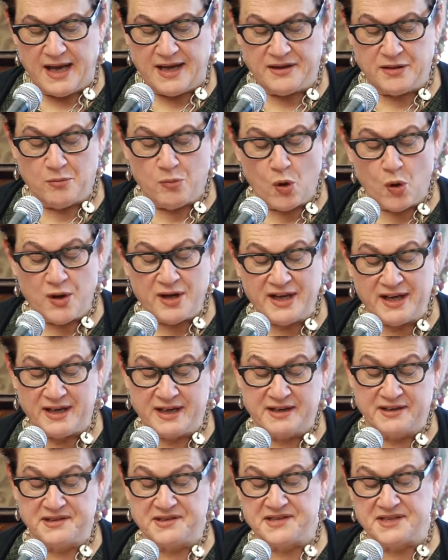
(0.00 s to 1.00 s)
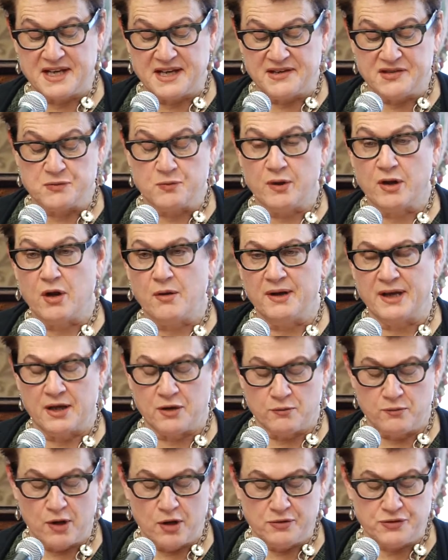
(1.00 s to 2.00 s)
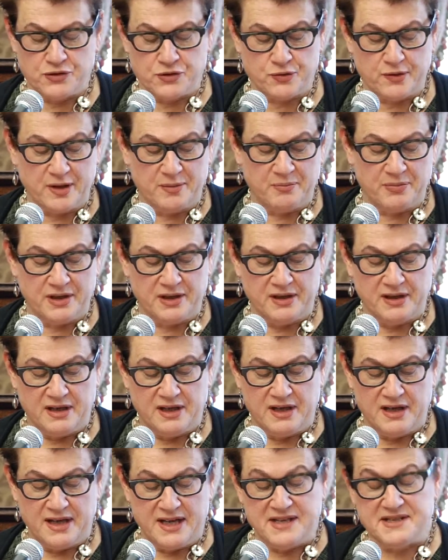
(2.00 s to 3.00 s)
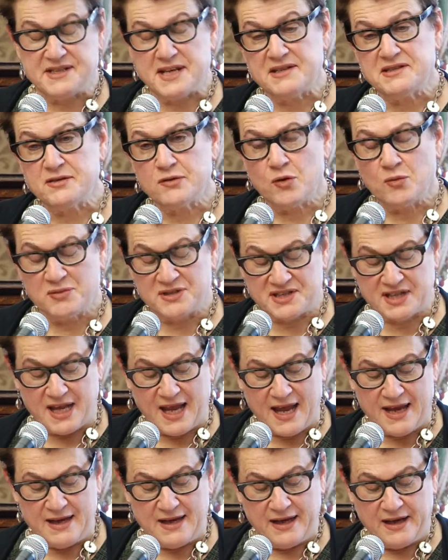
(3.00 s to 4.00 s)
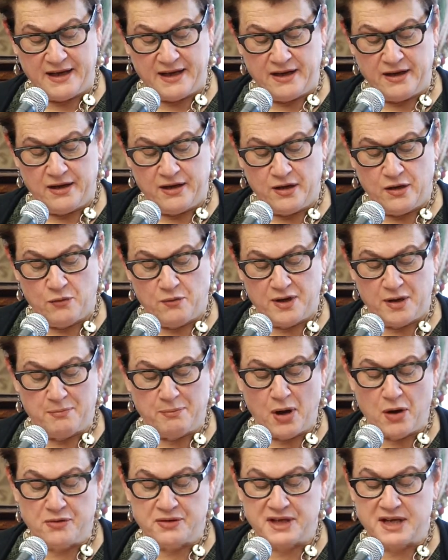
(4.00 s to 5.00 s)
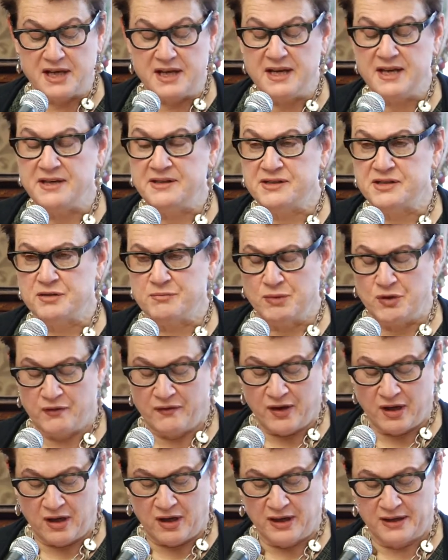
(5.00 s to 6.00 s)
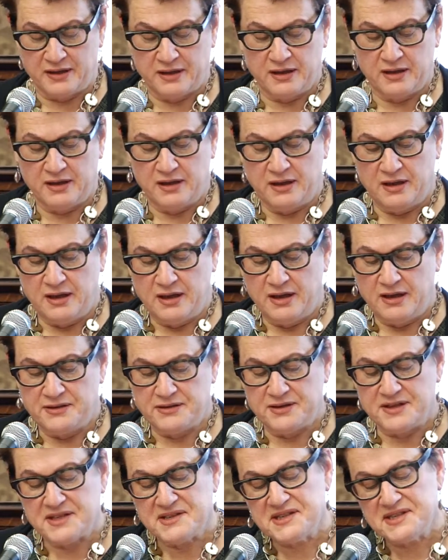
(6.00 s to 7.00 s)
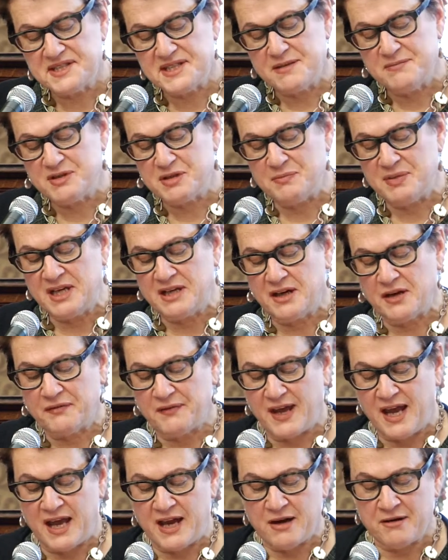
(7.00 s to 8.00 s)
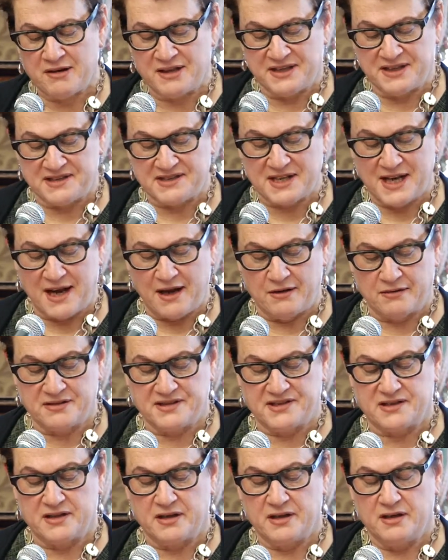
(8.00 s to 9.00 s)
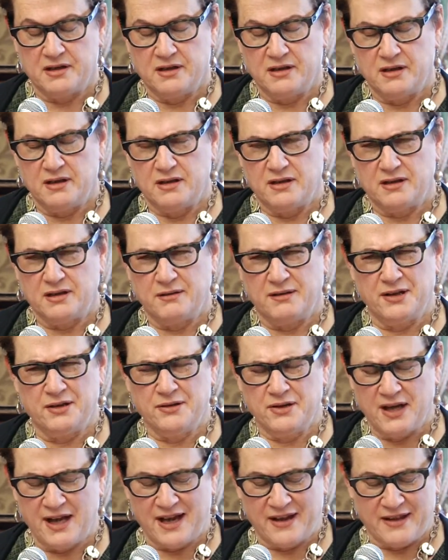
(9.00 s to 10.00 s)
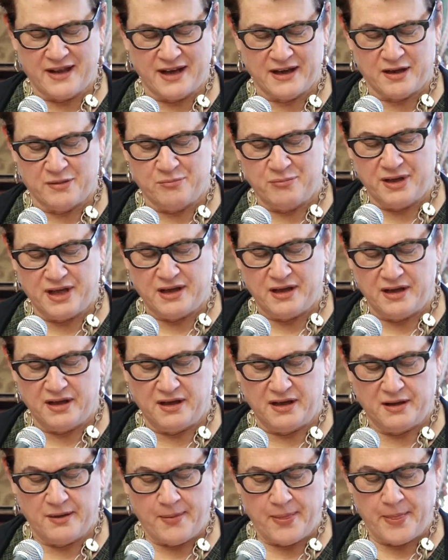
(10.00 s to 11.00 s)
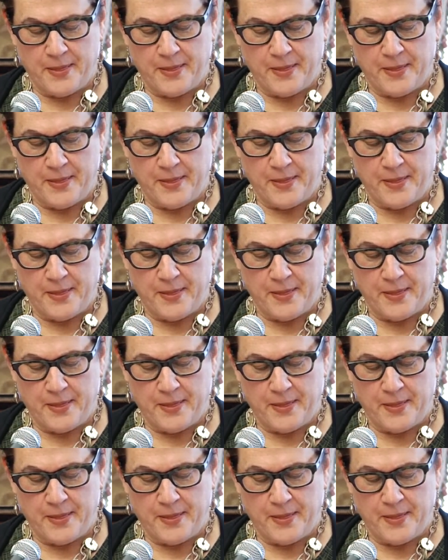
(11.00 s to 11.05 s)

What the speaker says: In the morning, Gil says, we're going on a road trip. He says it almost gaily. We are both keen to move on. There doesn't seem to be enough air in this house, though I don't know how that could be.